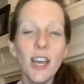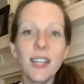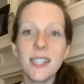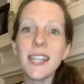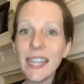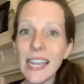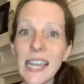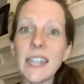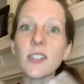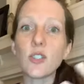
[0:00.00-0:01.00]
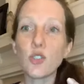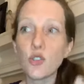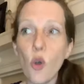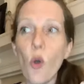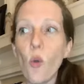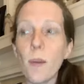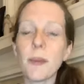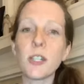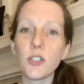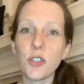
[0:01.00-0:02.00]
to eat so
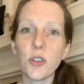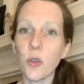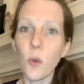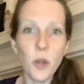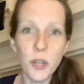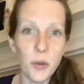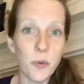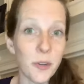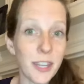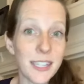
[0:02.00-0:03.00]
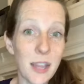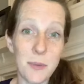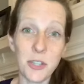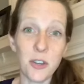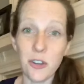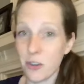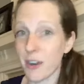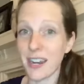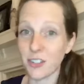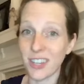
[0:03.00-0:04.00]
much sugar, or you don't realize how much sugar you're
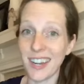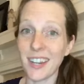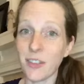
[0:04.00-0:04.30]
actually eating.